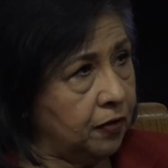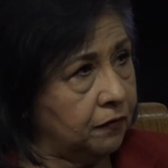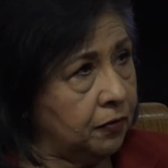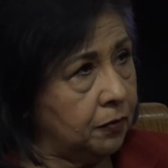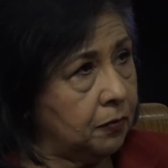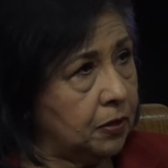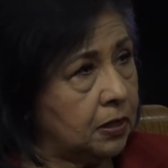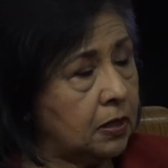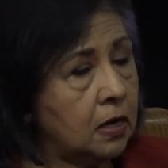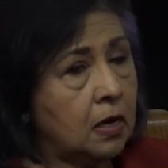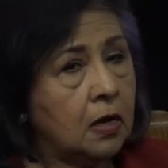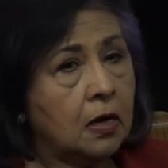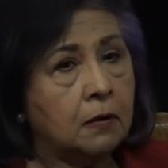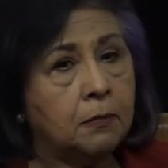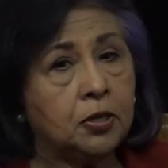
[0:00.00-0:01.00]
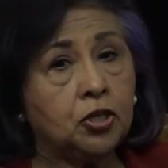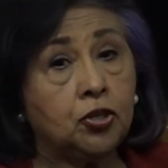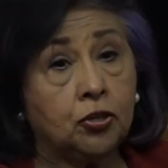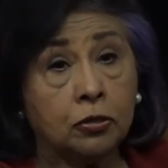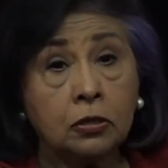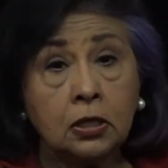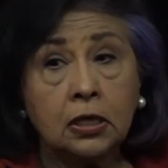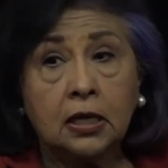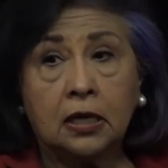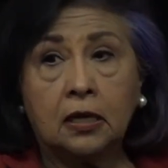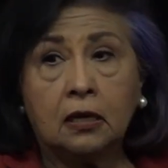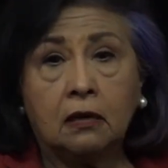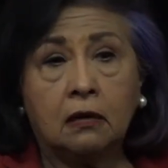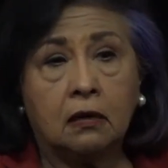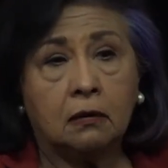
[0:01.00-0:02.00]
everyone, but certainly
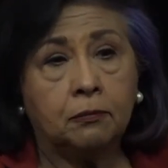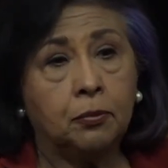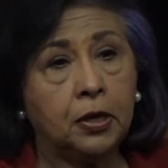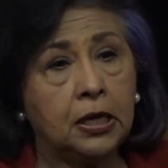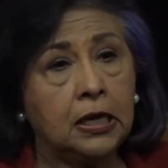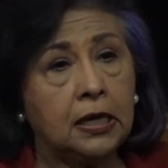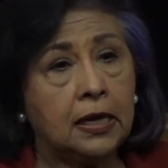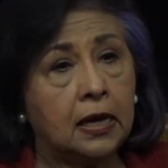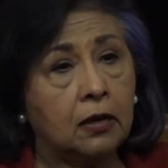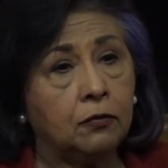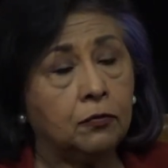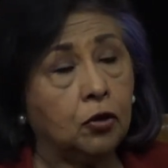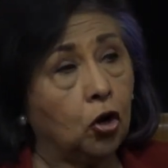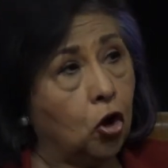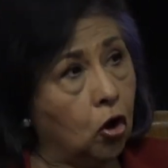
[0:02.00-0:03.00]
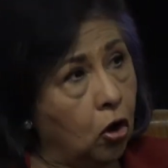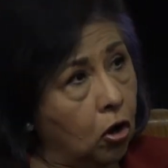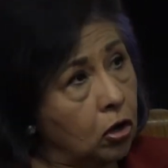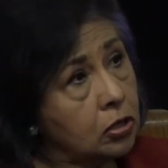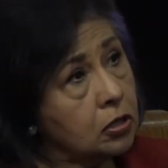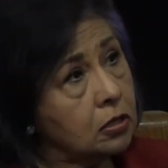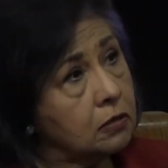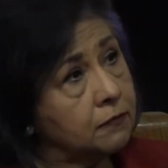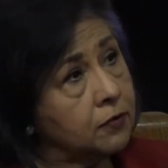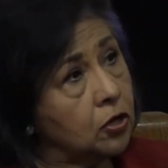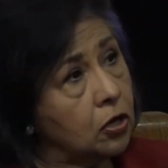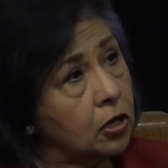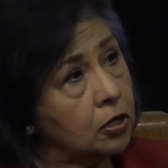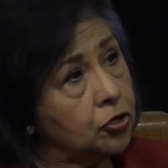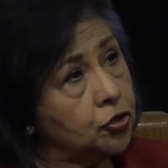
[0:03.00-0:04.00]
uh, bringing down the cost of
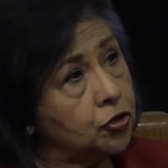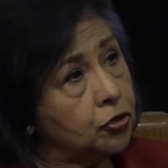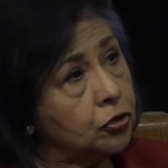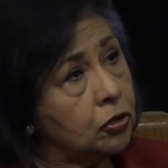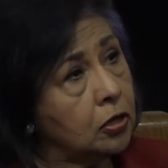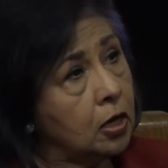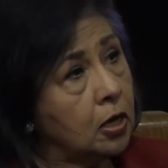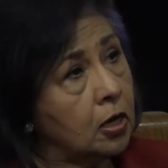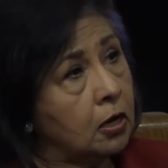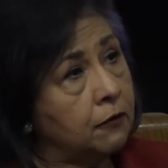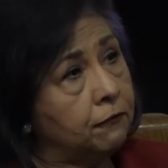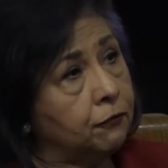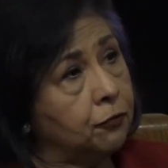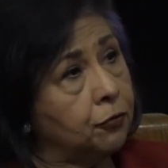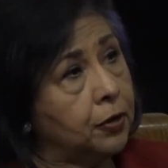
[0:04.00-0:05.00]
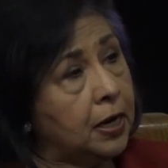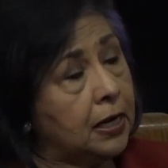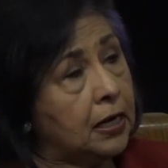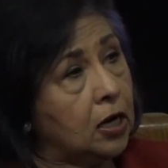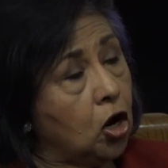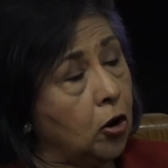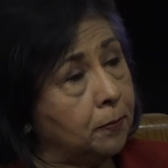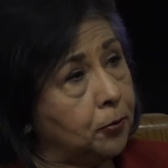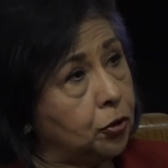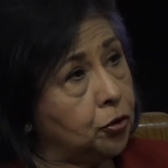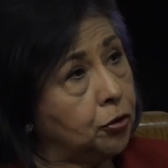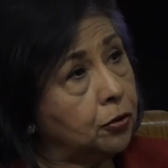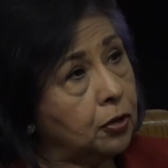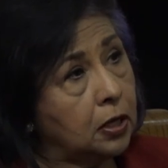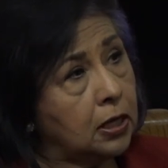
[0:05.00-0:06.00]
colleges, creating
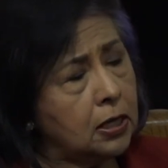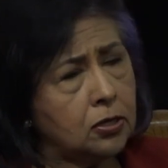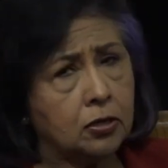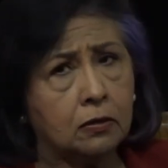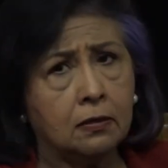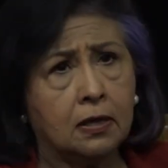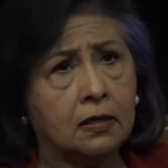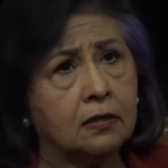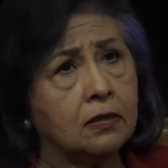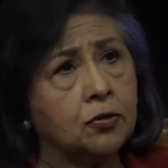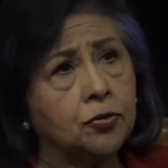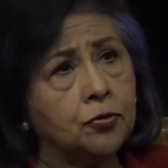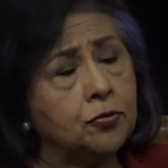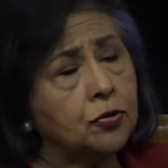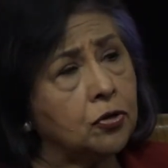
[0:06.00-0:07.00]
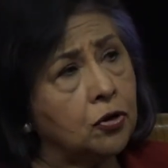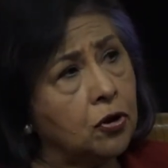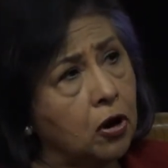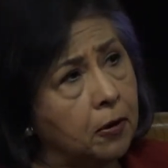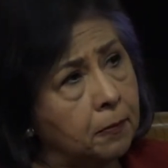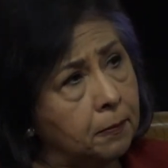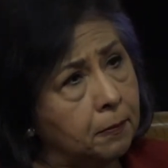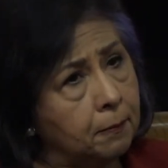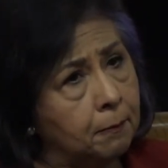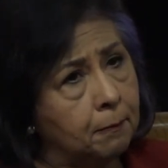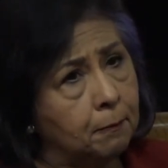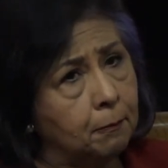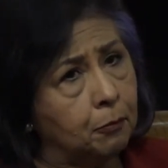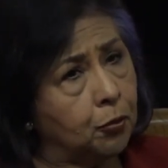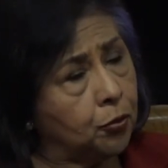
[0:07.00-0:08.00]
opportunities so that students are not
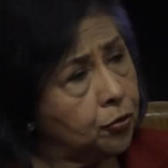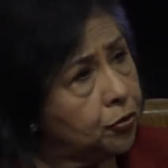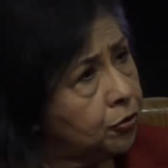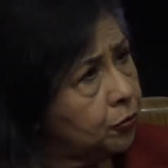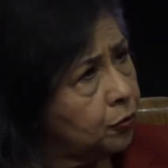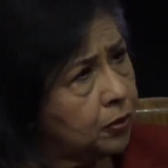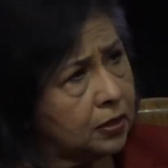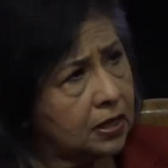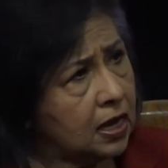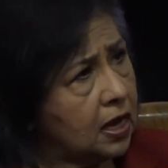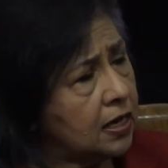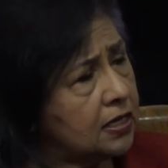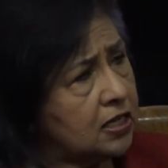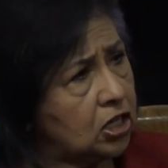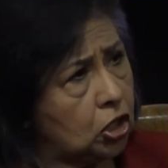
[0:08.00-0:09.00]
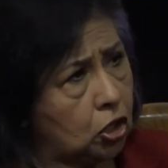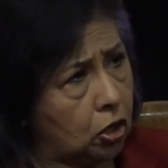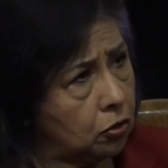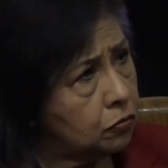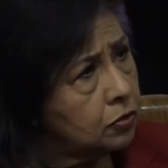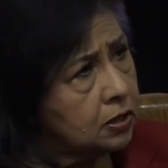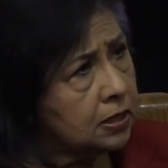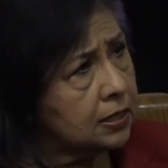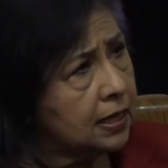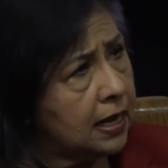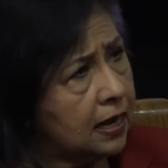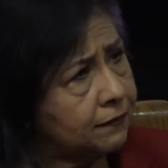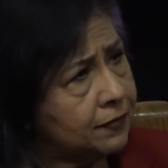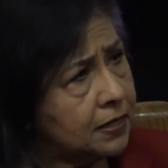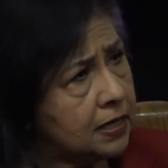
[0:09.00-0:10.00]
burdened with the kinds of loans that they
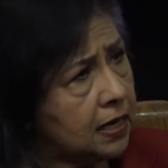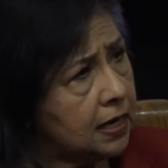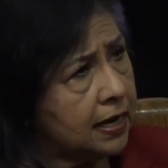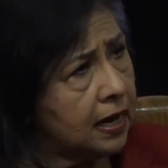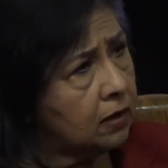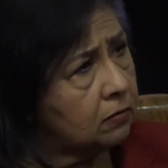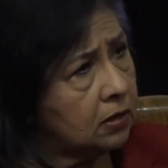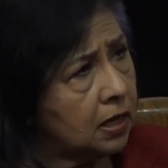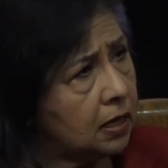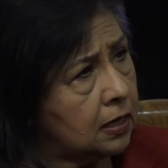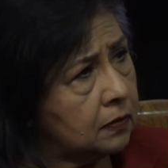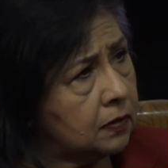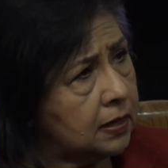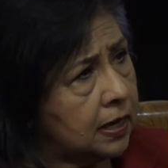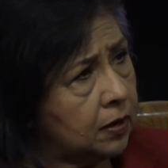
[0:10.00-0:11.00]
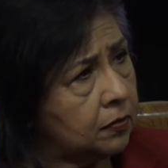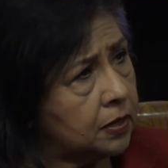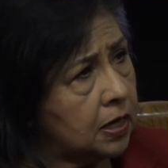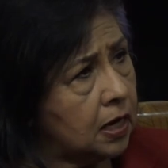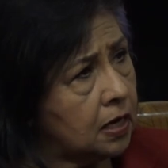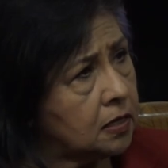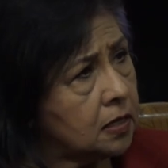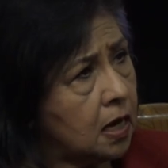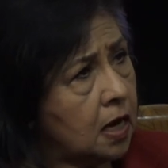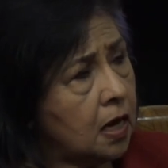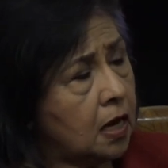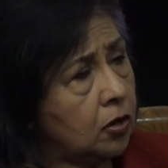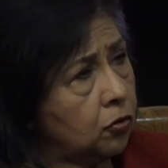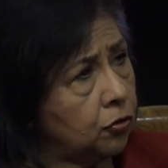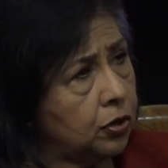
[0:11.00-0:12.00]
have to take out now, nowadays
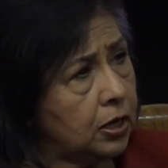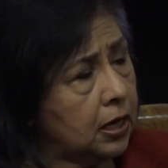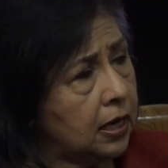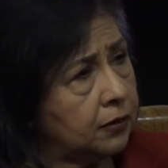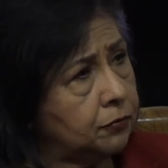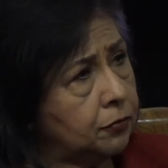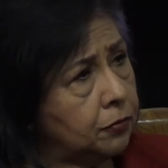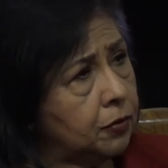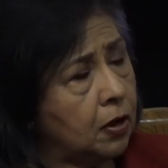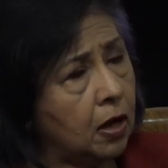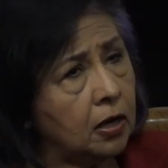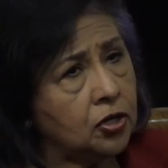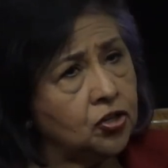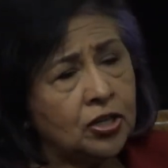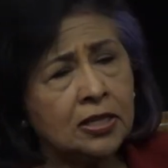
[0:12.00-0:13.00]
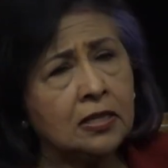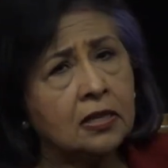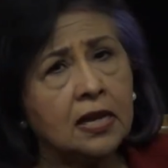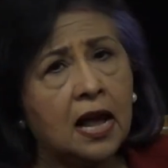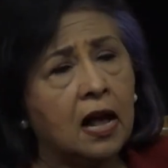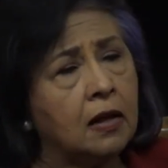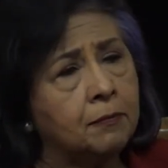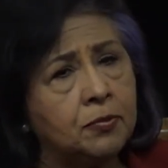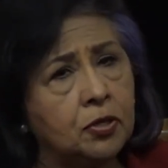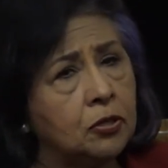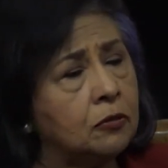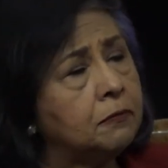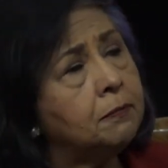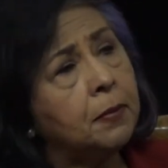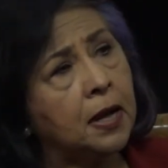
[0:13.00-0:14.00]
in order to get through college. That's an
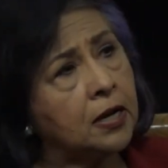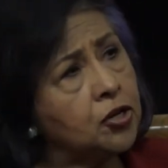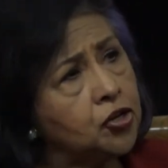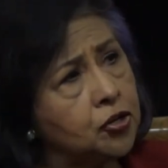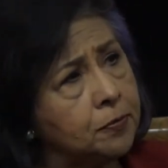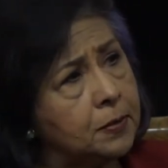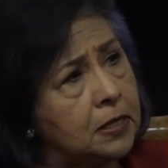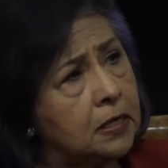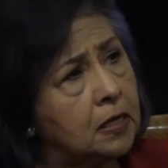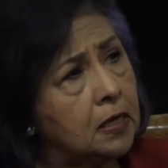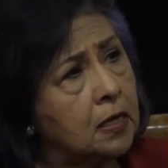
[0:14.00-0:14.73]
absolute punishment.